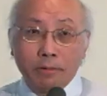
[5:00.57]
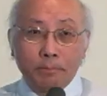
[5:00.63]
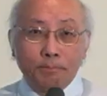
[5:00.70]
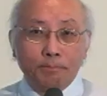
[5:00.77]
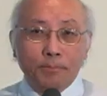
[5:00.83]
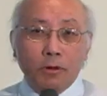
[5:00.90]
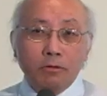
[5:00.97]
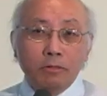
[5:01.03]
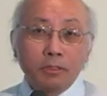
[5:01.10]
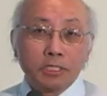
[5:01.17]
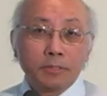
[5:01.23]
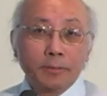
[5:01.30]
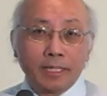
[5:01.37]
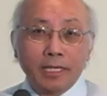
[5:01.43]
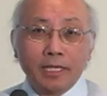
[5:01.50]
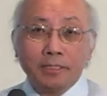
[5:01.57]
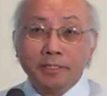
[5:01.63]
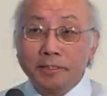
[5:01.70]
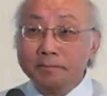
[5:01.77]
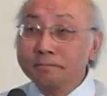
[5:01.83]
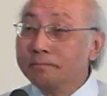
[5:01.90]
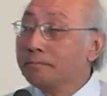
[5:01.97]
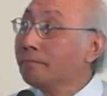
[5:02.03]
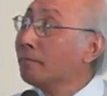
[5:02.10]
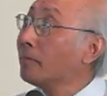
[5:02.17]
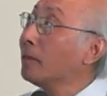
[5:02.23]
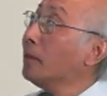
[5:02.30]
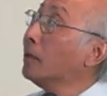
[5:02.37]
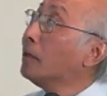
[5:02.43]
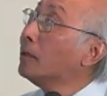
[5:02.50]
a bowl of spaghetti,
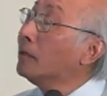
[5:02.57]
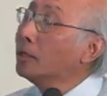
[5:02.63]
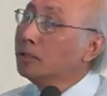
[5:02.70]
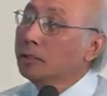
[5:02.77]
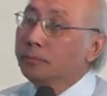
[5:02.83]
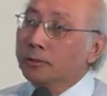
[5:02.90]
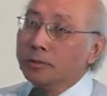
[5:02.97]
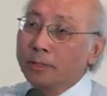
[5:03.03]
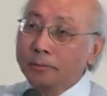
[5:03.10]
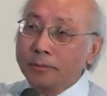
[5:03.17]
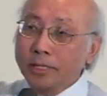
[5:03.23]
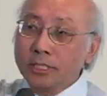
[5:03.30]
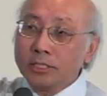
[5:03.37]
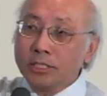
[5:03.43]
and then you put a pair of